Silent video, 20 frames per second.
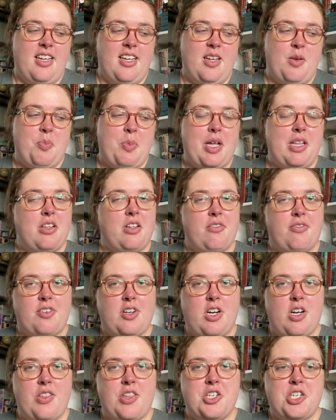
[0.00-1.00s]
my love for
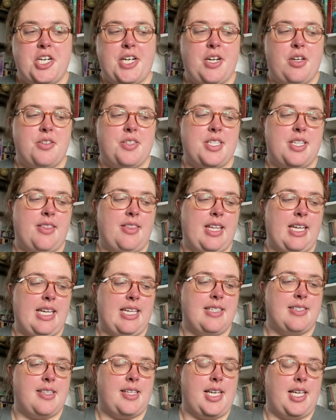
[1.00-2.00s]
all the Jane Austen
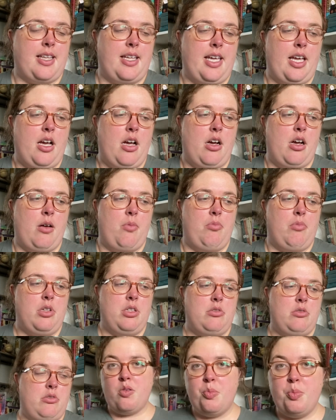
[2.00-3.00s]
things lately. It
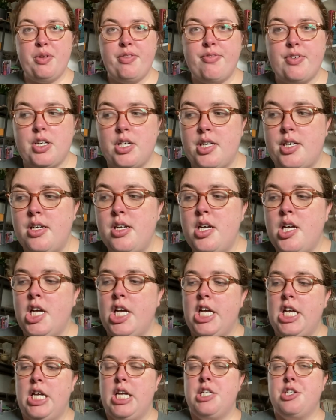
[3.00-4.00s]
would be fun
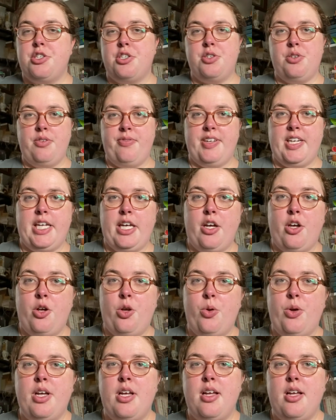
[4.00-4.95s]
to do a video